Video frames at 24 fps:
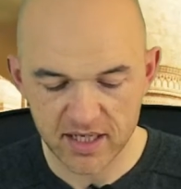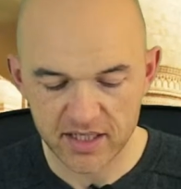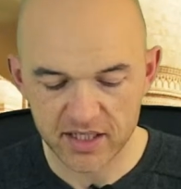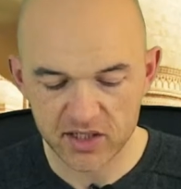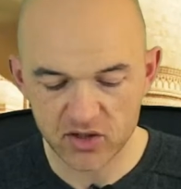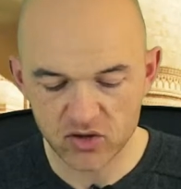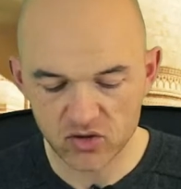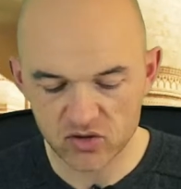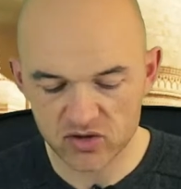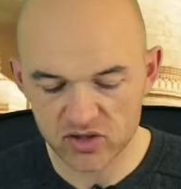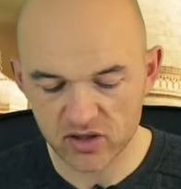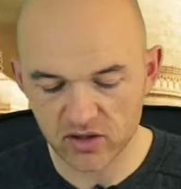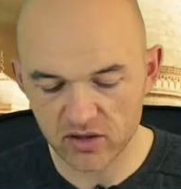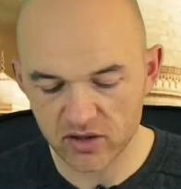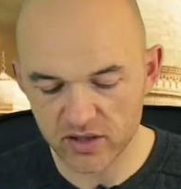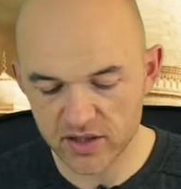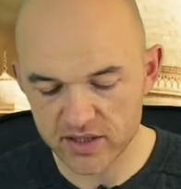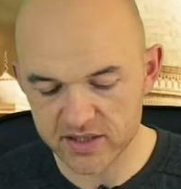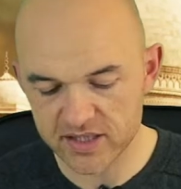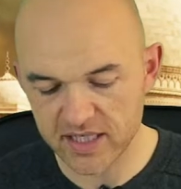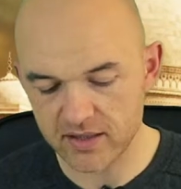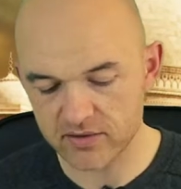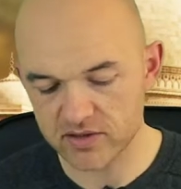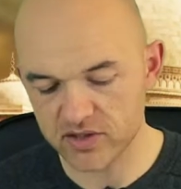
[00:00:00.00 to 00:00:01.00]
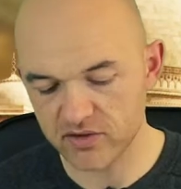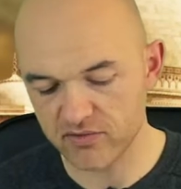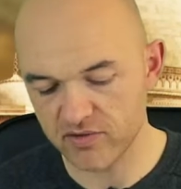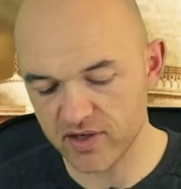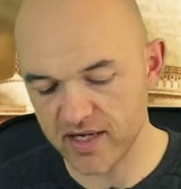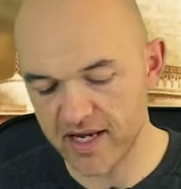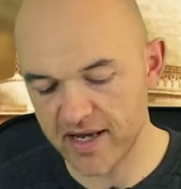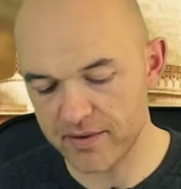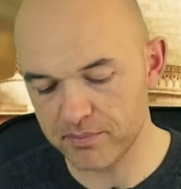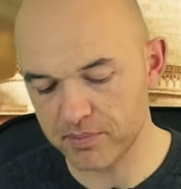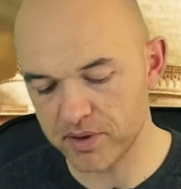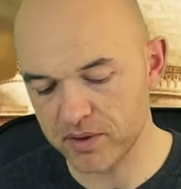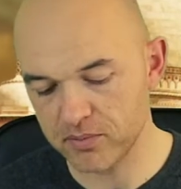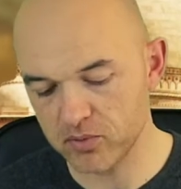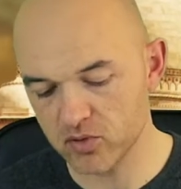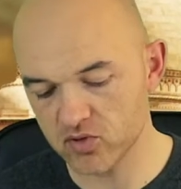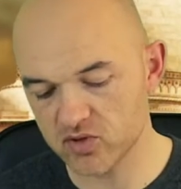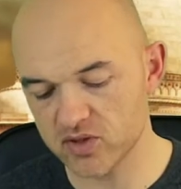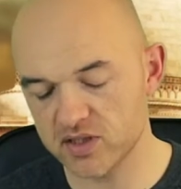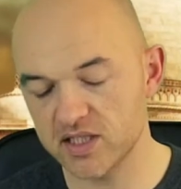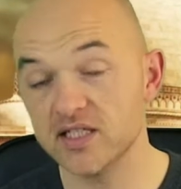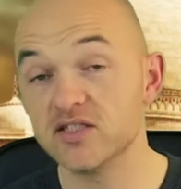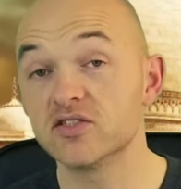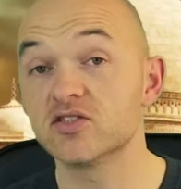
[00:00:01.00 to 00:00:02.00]
He also learns how to relate
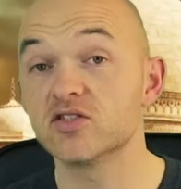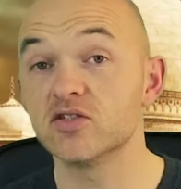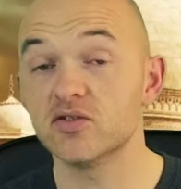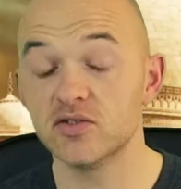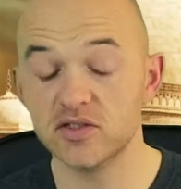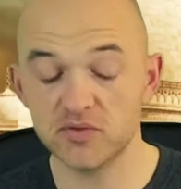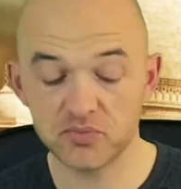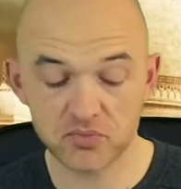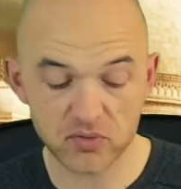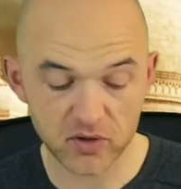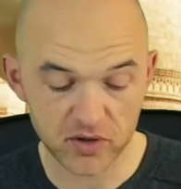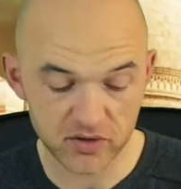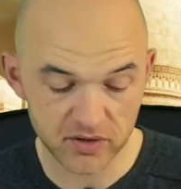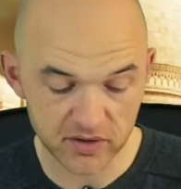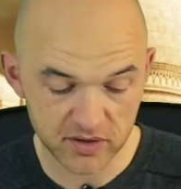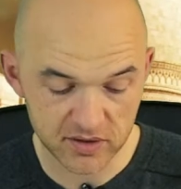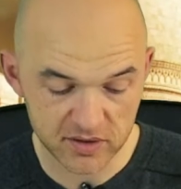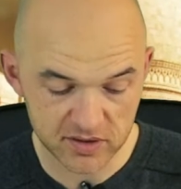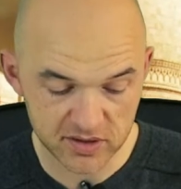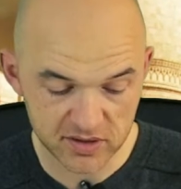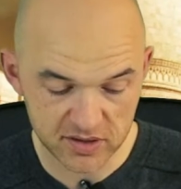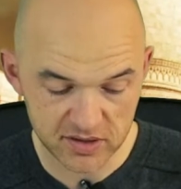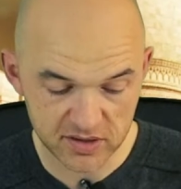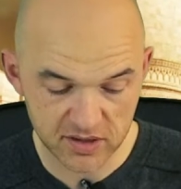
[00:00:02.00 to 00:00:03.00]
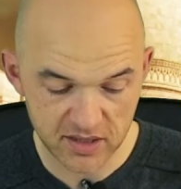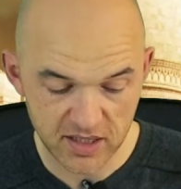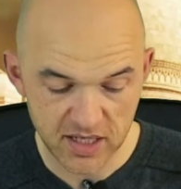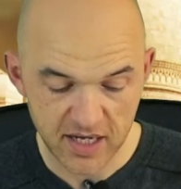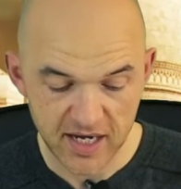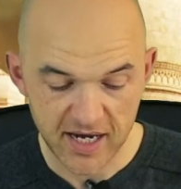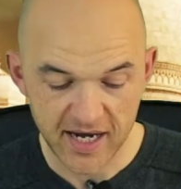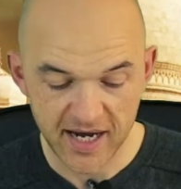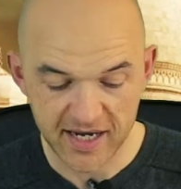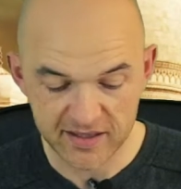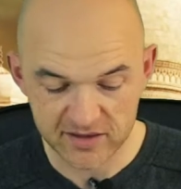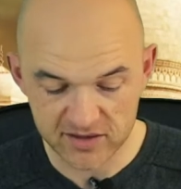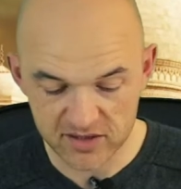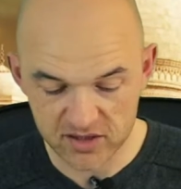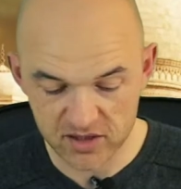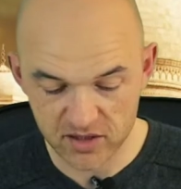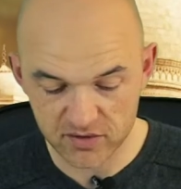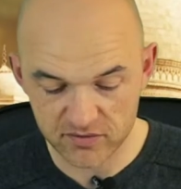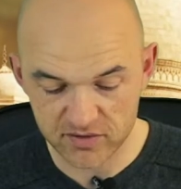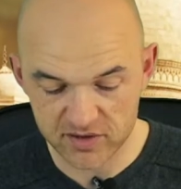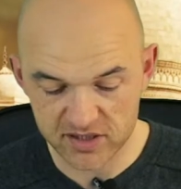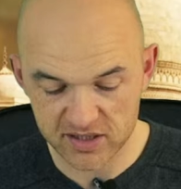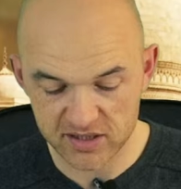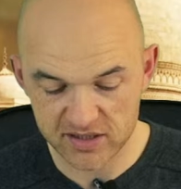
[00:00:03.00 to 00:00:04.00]
people's needs to his products and
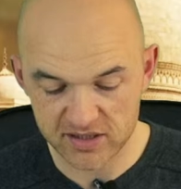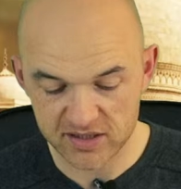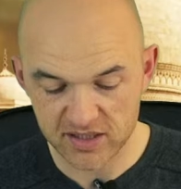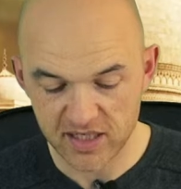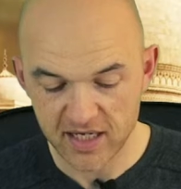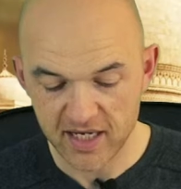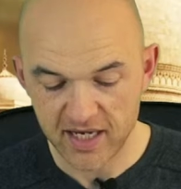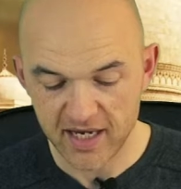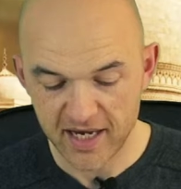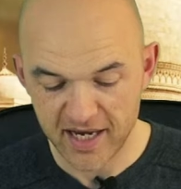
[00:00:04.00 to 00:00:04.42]
services,